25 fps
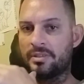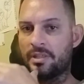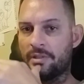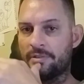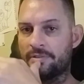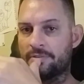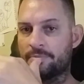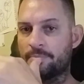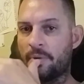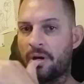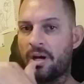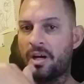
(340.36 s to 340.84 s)

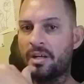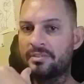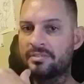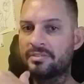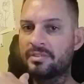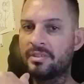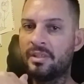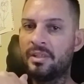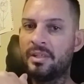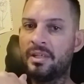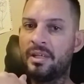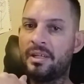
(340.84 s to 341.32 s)

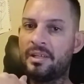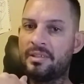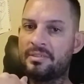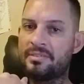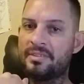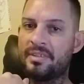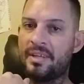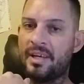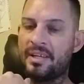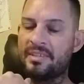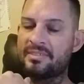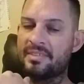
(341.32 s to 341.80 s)
spots. And
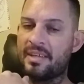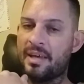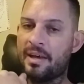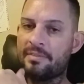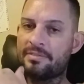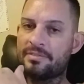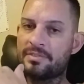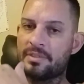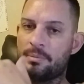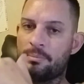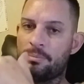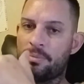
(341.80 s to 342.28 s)
it's nice to
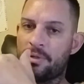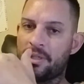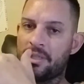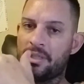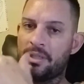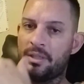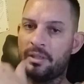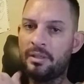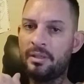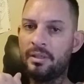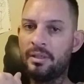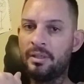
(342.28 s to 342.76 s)
have
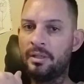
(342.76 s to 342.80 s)
somebody